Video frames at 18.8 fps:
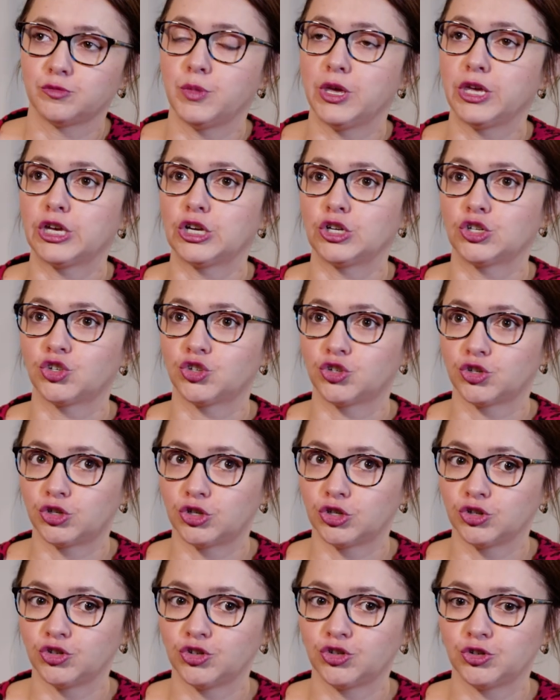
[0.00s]
making
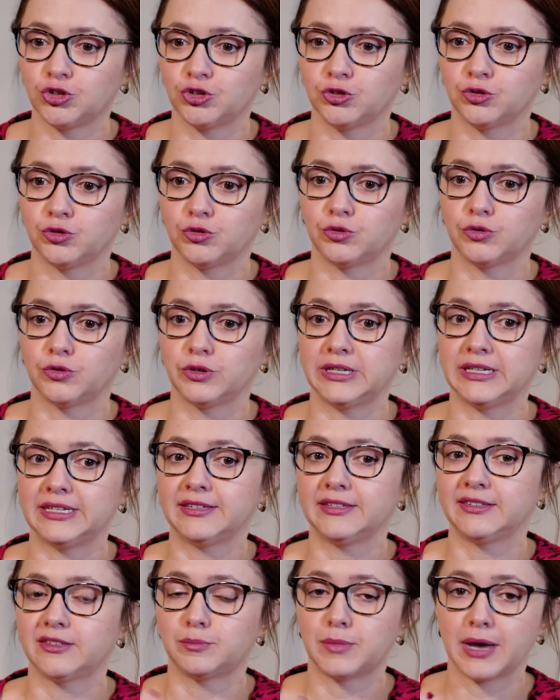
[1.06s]
sure to
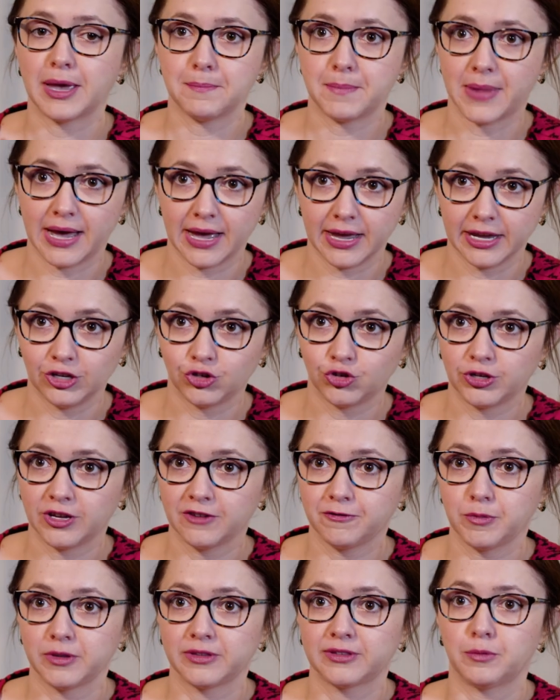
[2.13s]
ease my mind, to
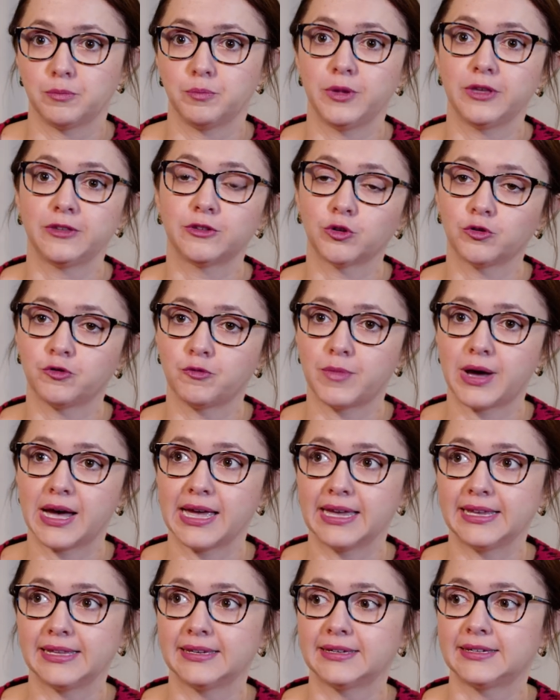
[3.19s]
give me some peace of
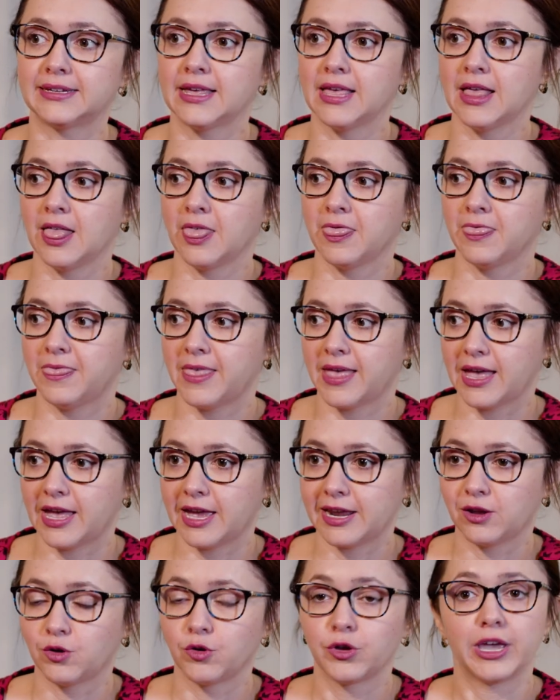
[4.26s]
mind
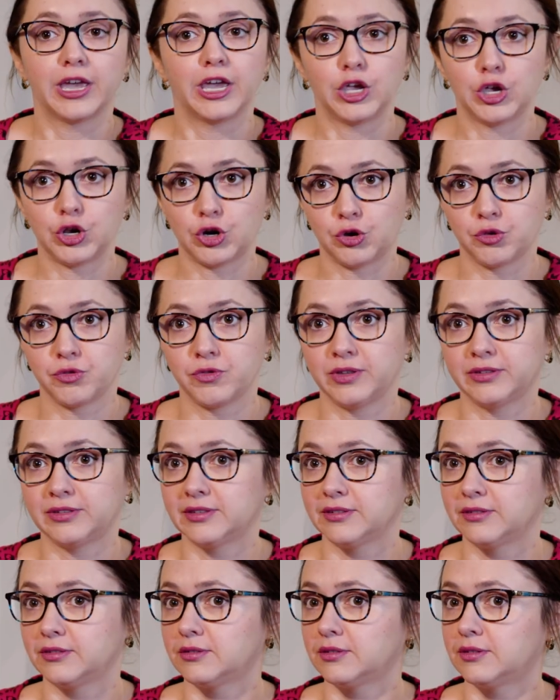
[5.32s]
that, okay, this
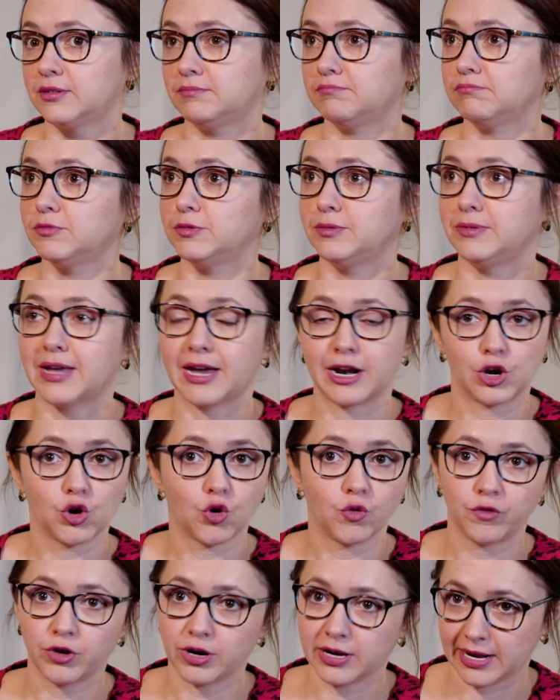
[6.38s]
is not an
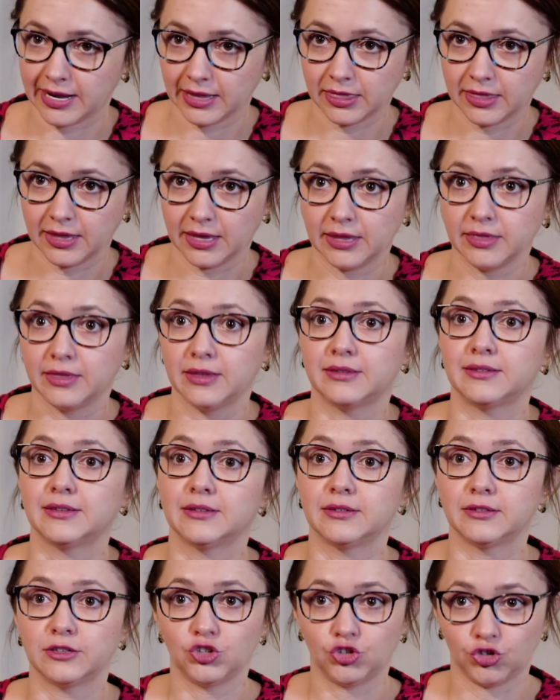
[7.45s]
overnight thing. This
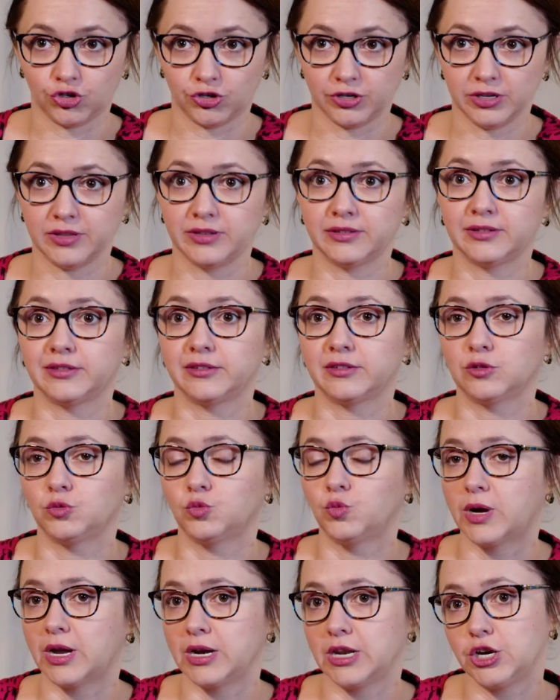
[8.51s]
is a journey. This is a
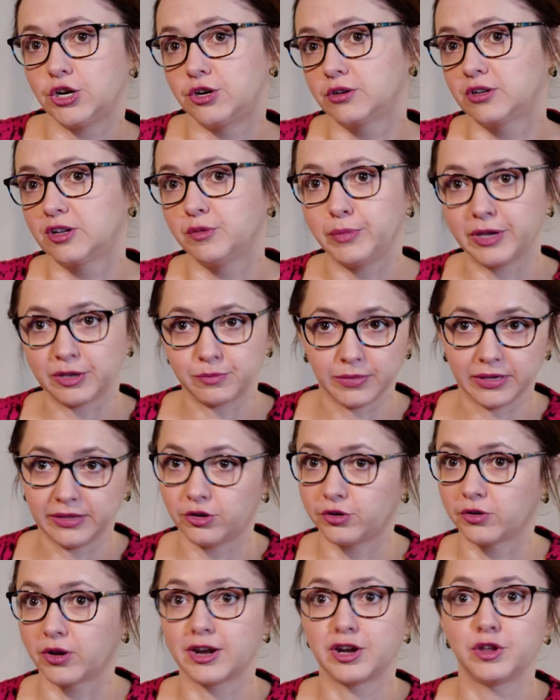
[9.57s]
1-year commitment.
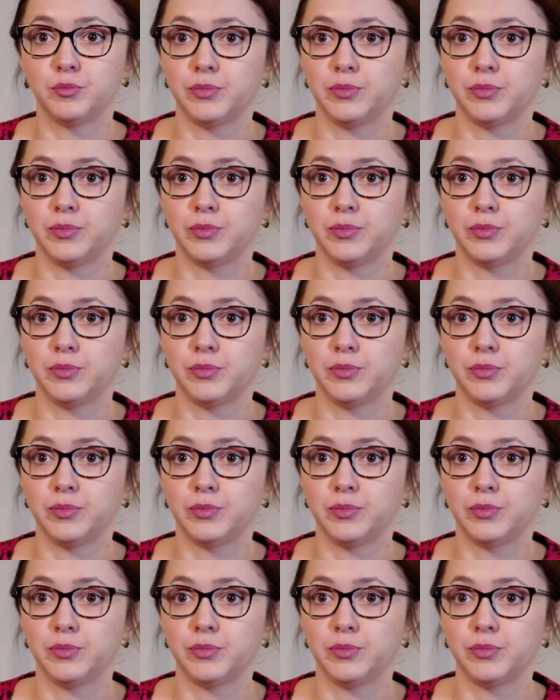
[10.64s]
There are going to